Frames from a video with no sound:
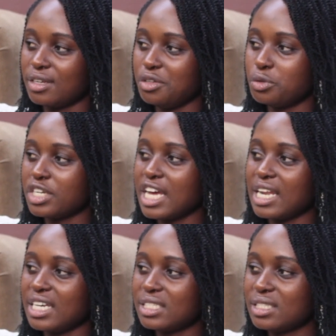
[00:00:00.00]
You
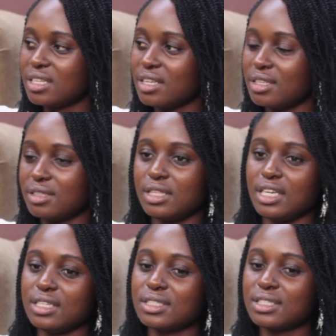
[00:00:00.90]
realize
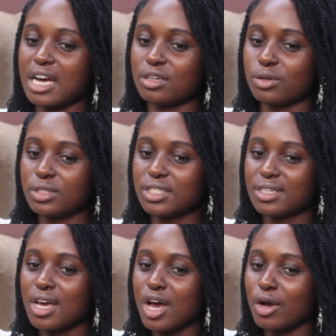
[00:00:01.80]
things are
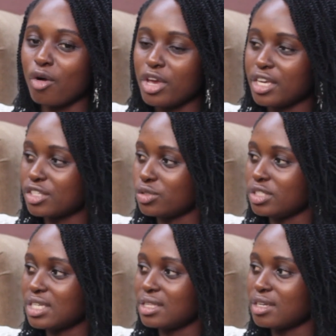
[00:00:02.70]
not going as you
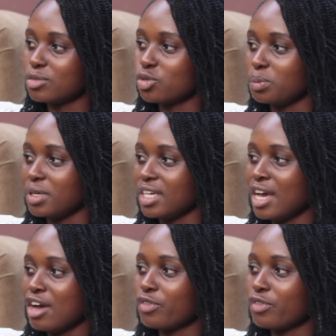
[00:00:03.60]
needed them to be.